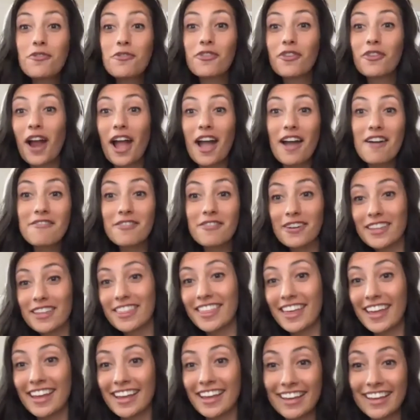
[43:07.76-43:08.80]
for
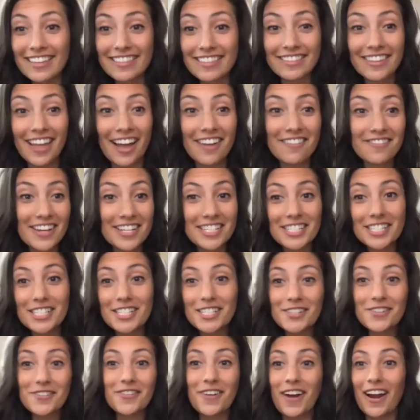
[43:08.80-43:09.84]
everything in life. I
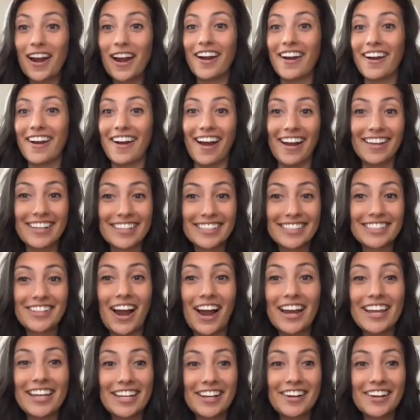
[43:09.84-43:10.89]
swear.
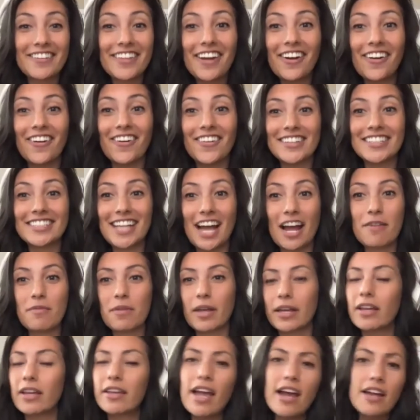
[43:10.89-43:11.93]
I hear that all the time.
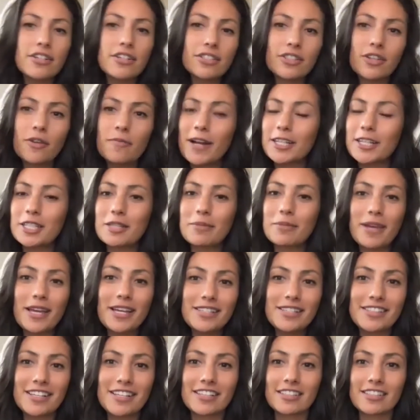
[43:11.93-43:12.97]
Like, yeah, just go back to the
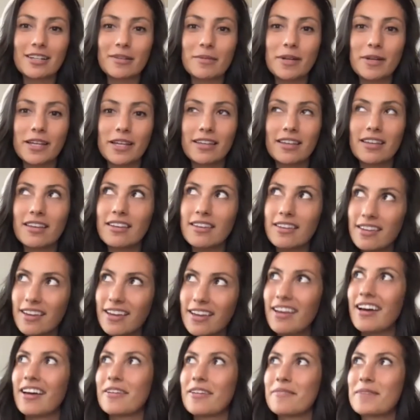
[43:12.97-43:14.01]
basics. And I'm like,
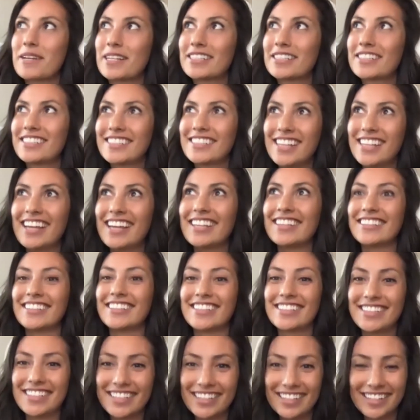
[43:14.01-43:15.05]
yeah, it makes
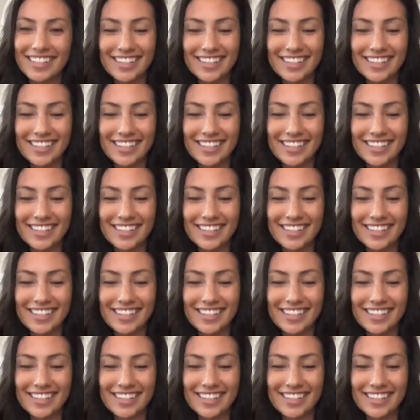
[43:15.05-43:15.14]
sense.